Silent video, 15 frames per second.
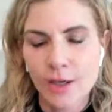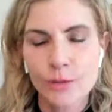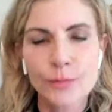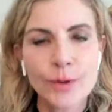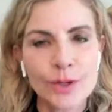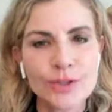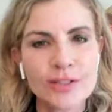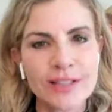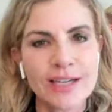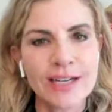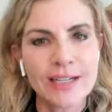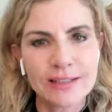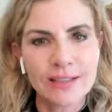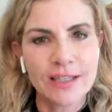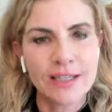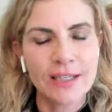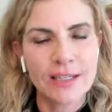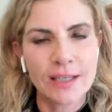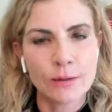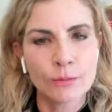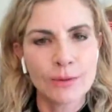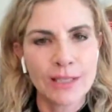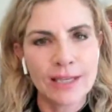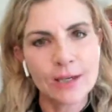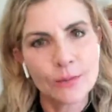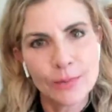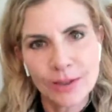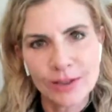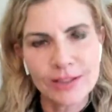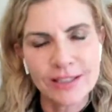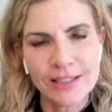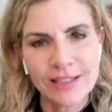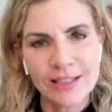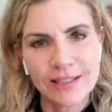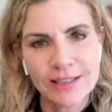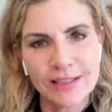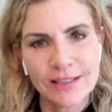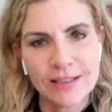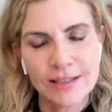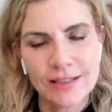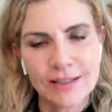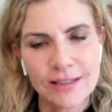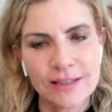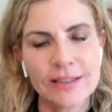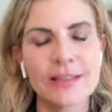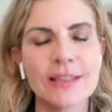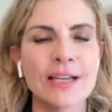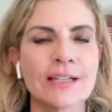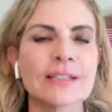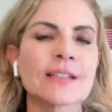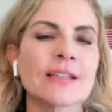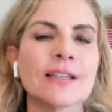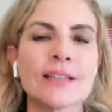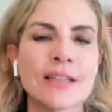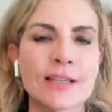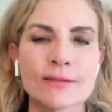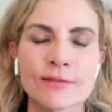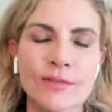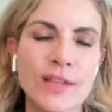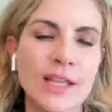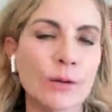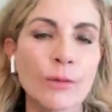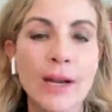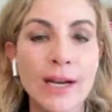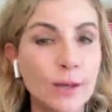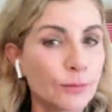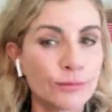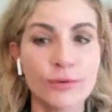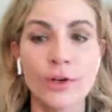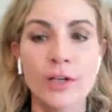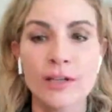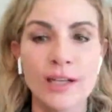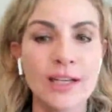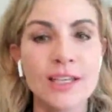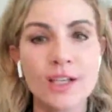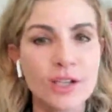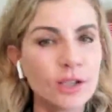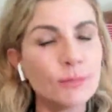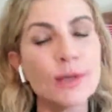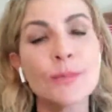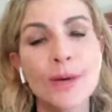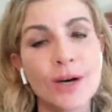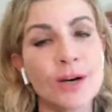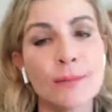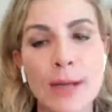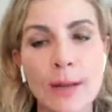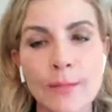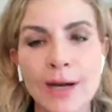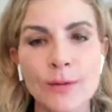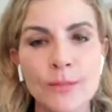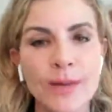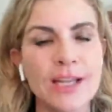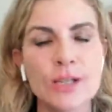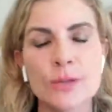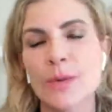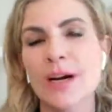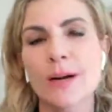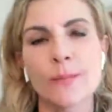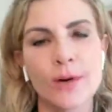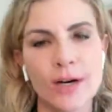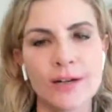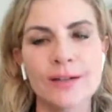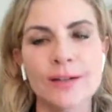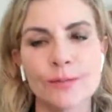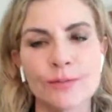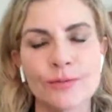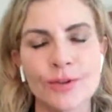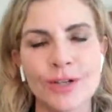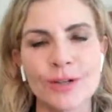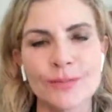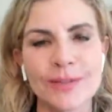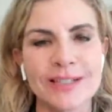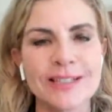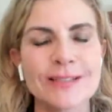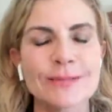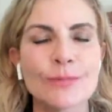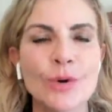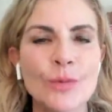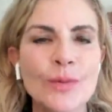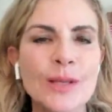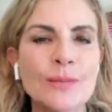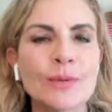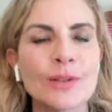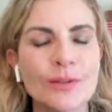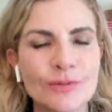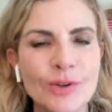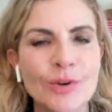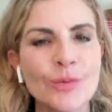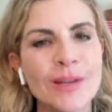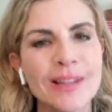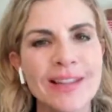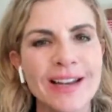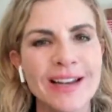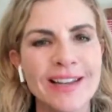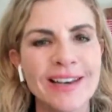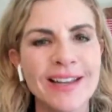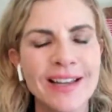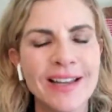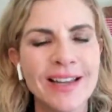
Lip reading: of personality and relatability in that thing right up front. Like, it could be buried in my about page, but I brought it up front because more people have told me that.